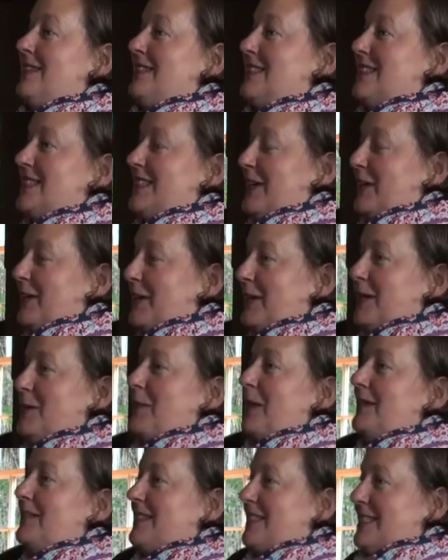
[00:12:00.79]
to this area at
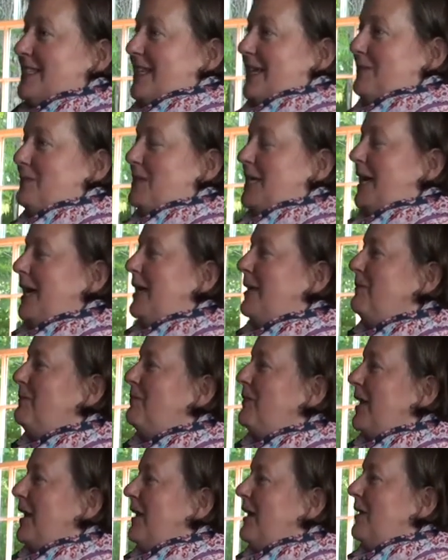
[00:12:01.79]
about the same time
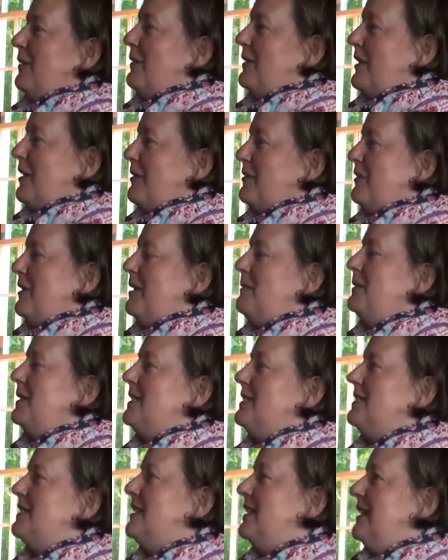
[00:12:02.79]
uh, with our
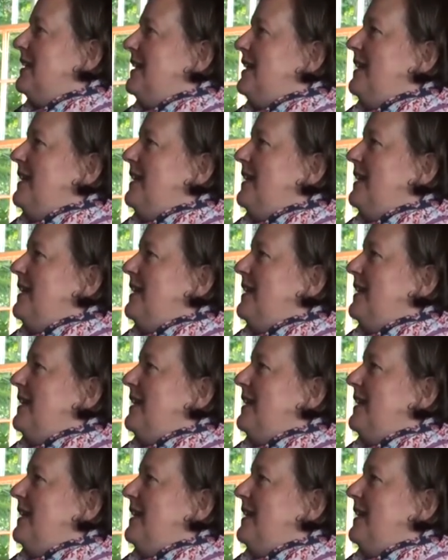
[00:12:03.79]
families.